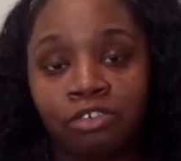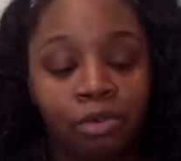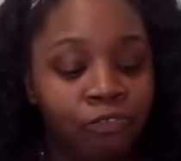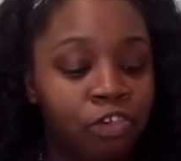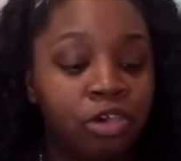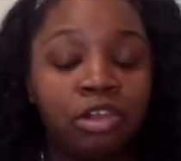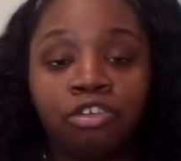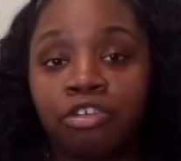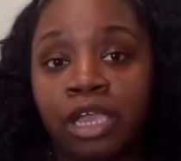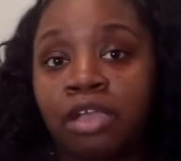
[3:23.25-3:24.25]
So if you're going to
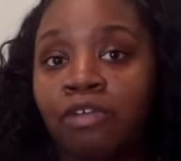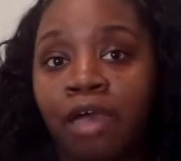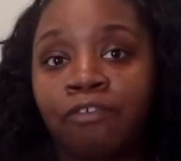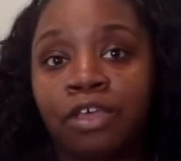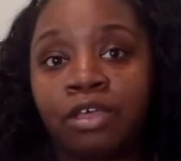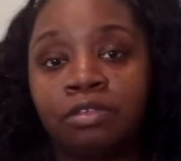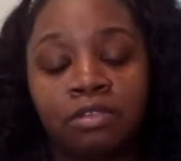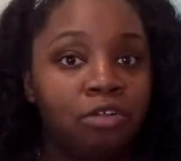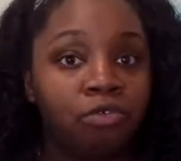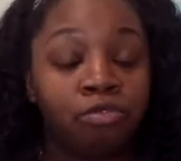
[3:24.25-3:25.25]
create
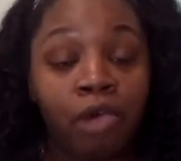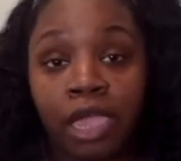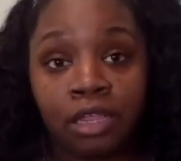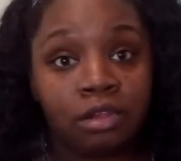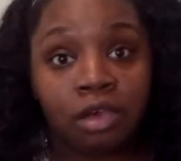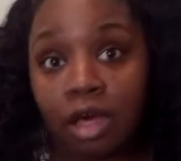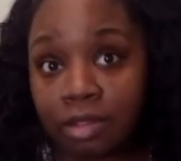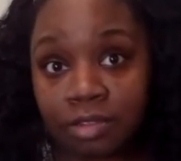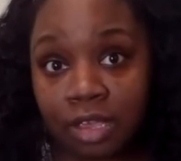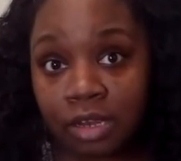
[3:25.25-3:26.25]
graphics, write
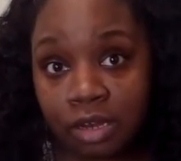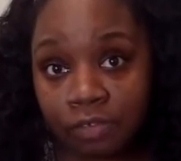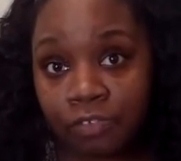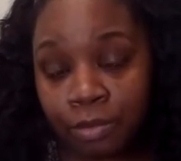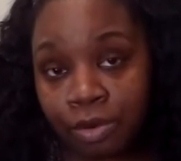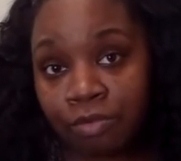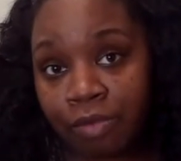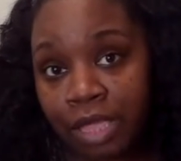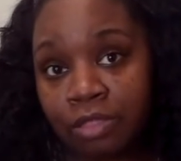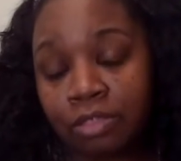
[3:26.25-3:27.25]
content, if you want to
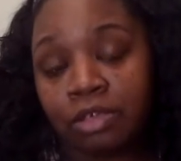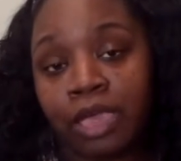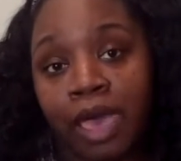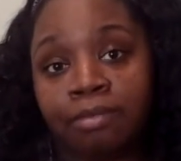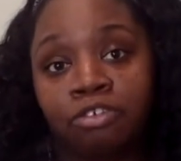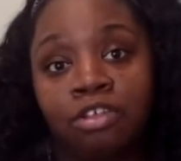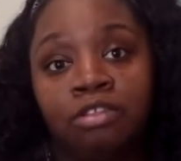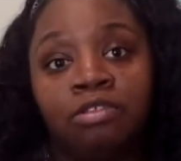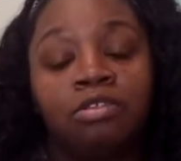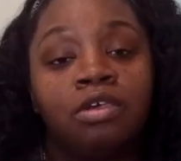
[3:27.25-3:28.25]
write the
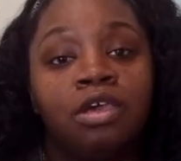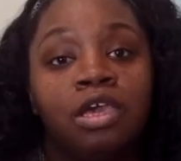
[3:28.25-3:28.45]
captions,